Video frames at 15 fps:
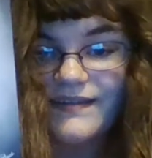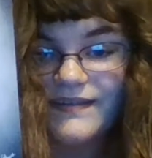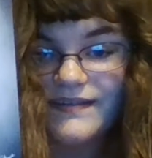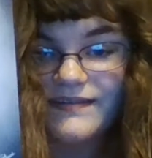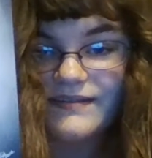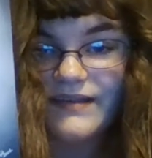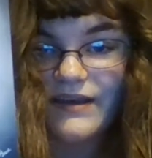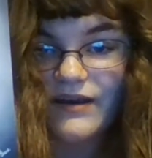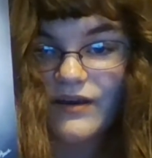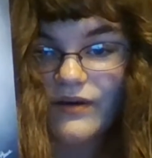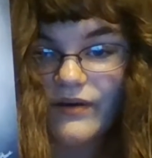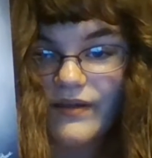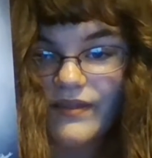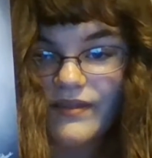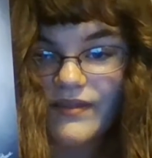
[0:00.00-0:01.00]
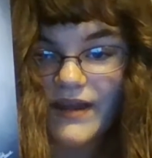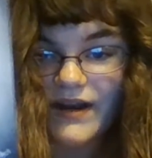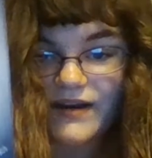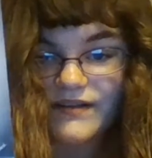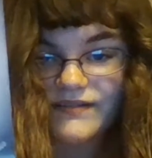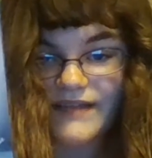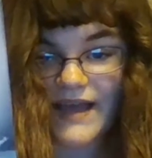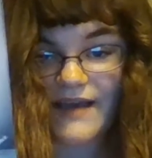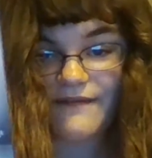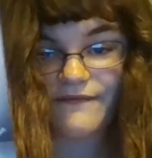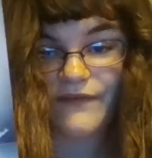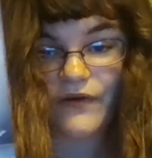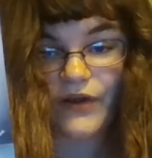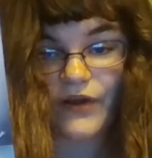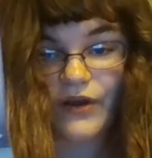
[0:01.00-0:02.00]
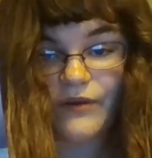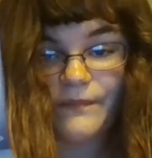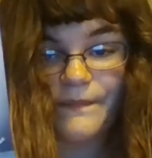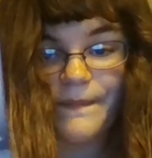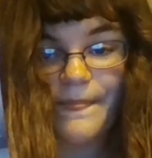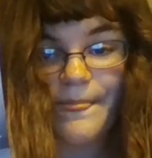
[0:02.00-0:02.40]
So there's that photo.